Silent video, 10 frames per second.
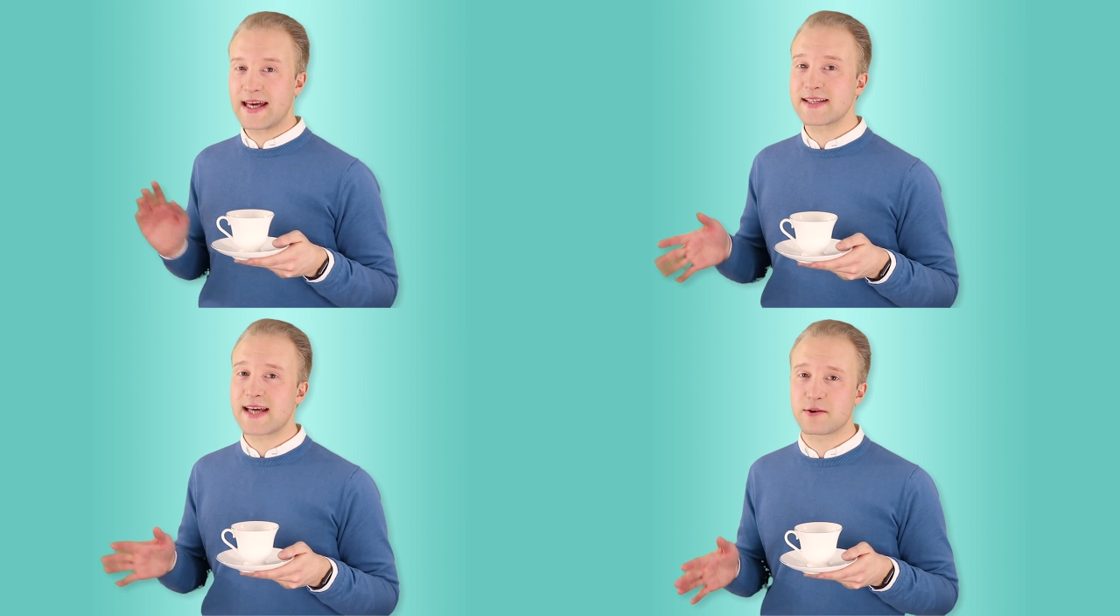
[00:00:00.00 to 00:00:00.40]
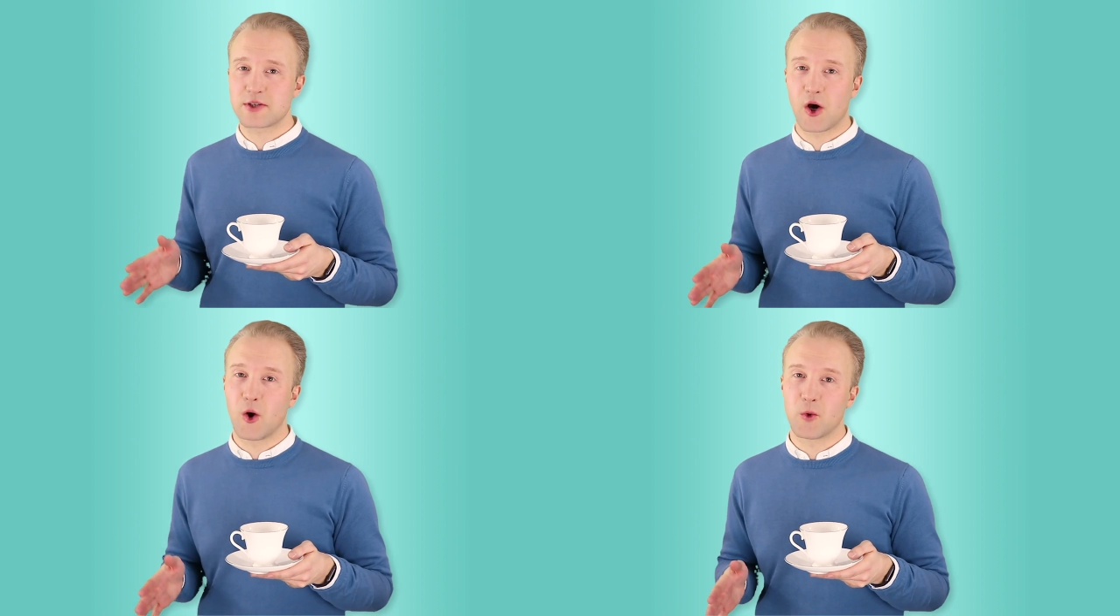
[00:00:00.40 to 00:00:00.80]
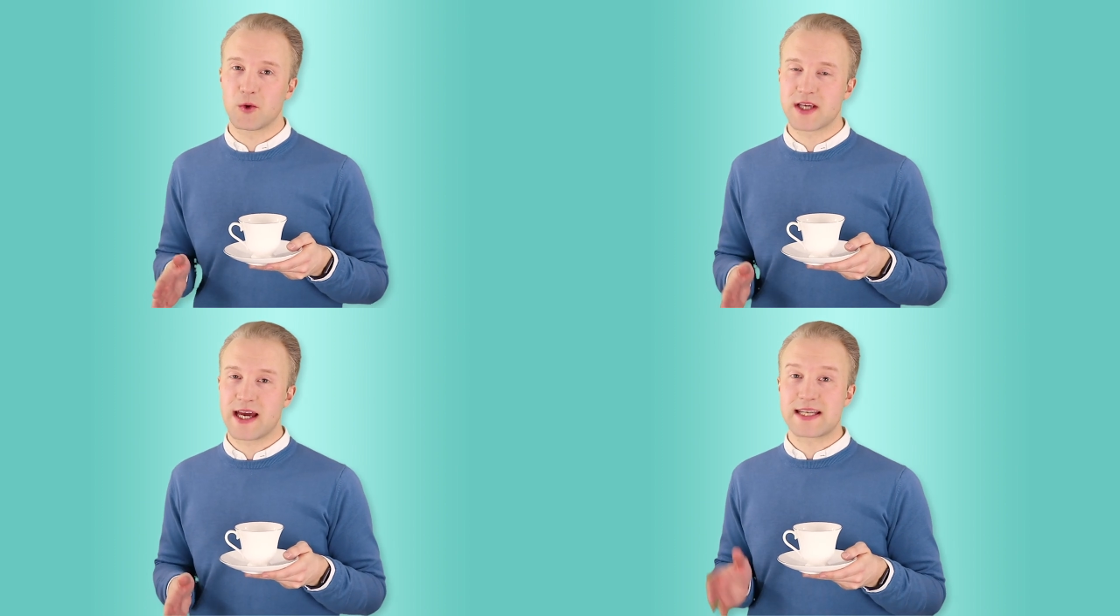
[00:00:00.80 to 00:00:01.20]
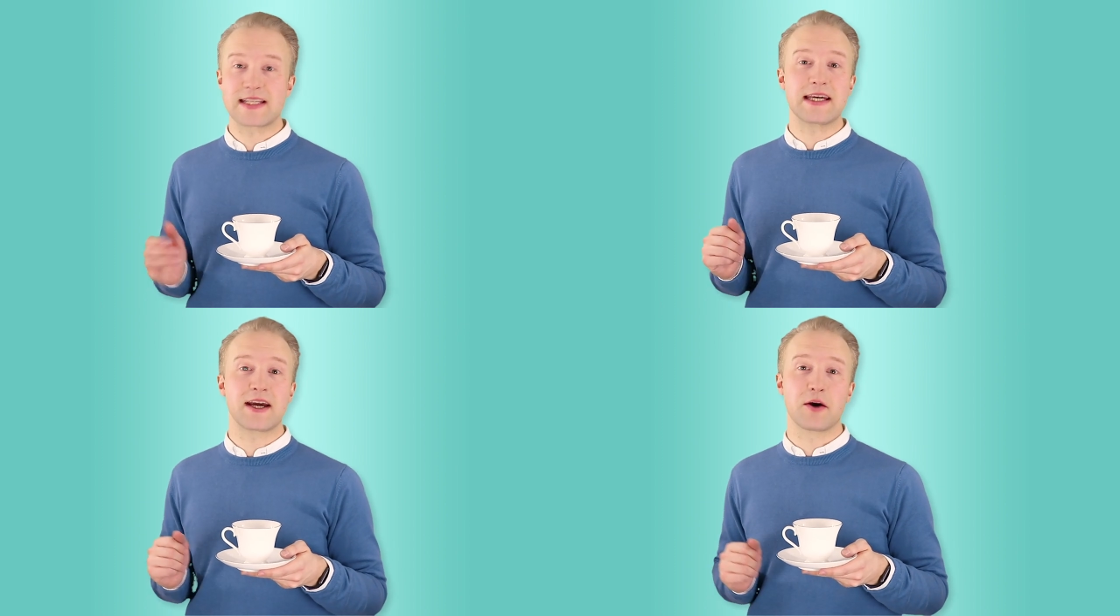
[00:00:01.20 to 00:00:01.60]
Here's how to hold a
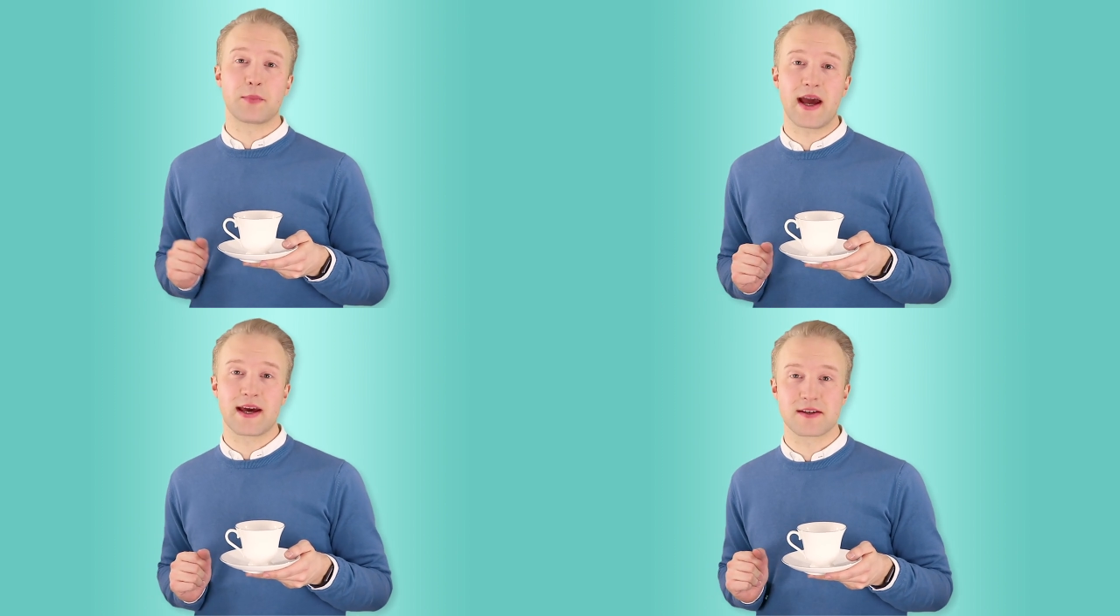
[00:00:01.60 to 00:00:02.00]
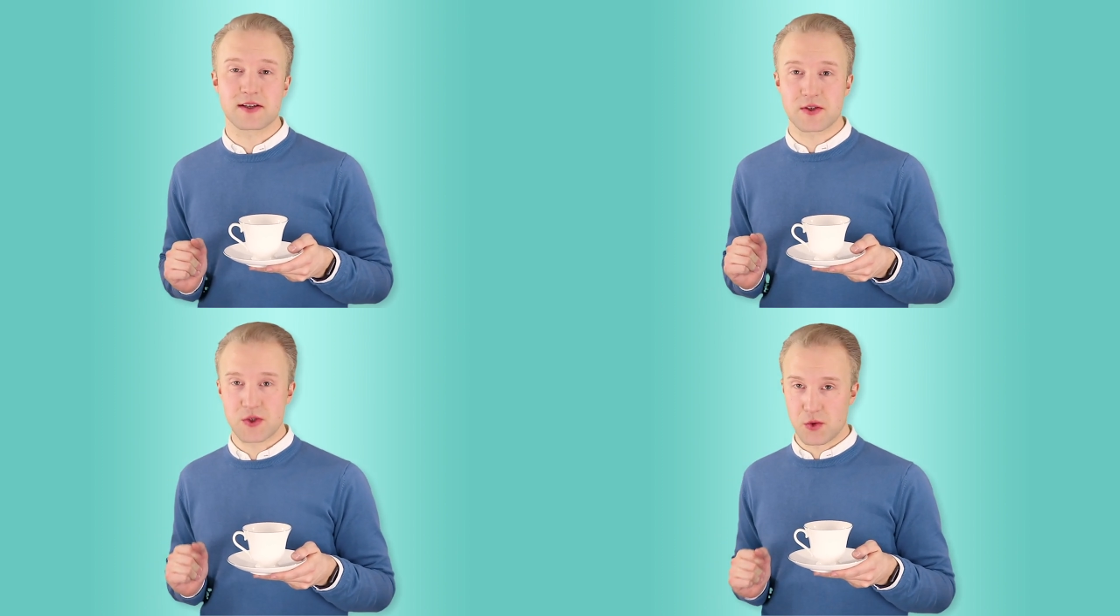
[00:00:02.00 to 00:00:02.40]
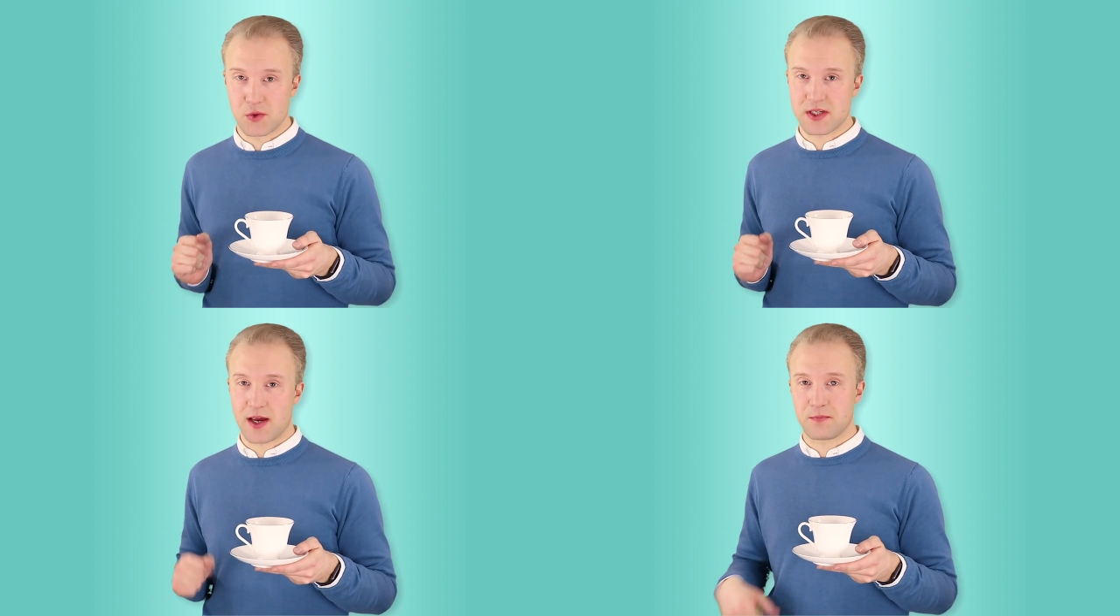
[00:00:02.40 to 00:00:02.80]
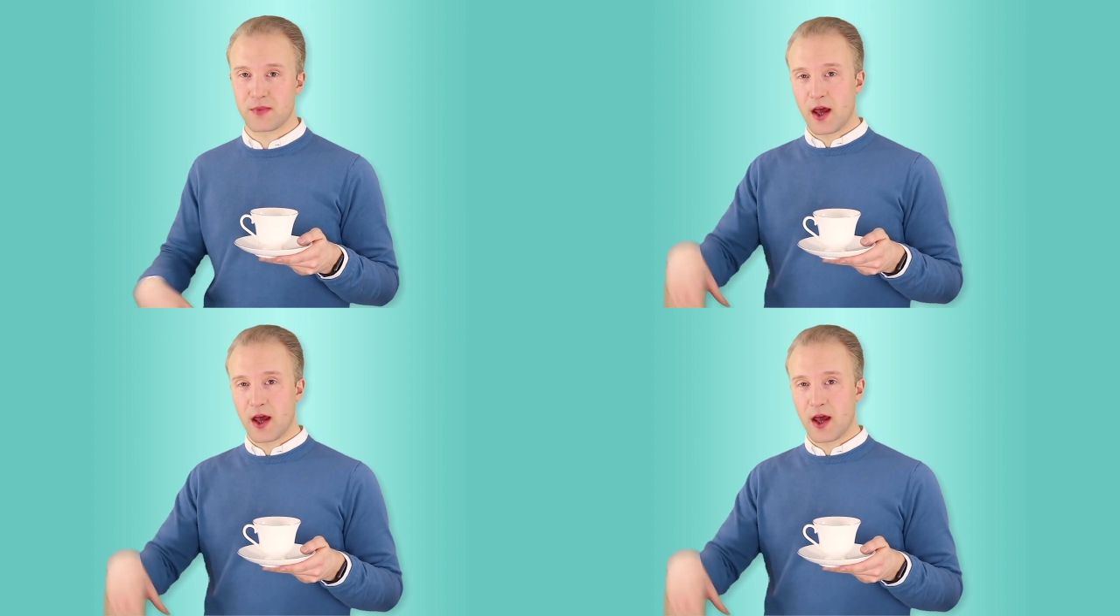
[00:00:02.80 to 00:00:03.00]
teacup and saucer.